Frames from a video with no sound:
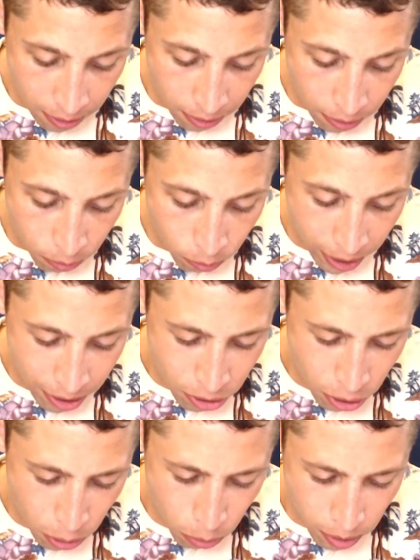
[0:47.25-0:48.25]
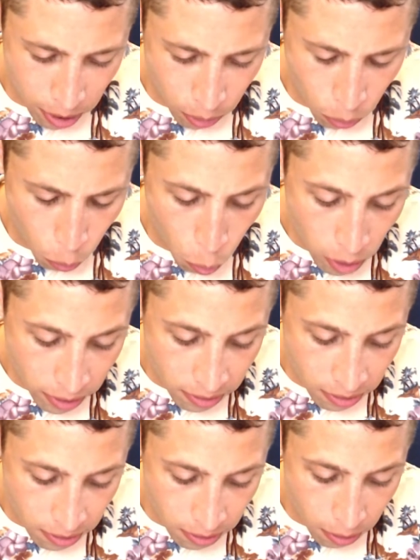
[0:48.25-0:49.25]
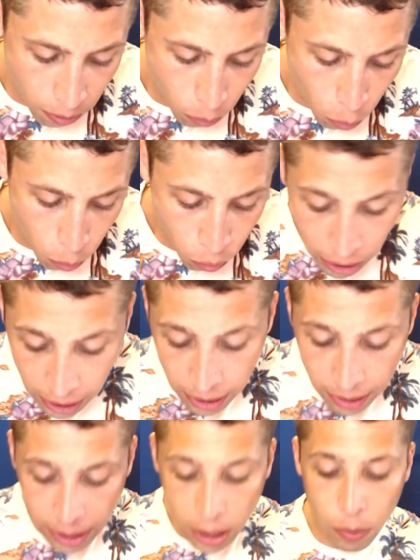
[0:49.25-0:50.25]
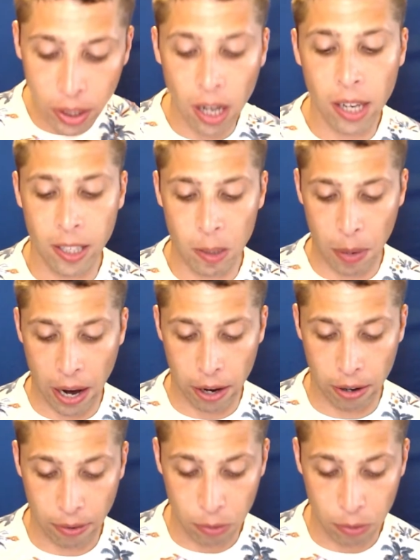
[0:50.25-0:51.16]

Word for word: right? So what's really going on in this paragraph?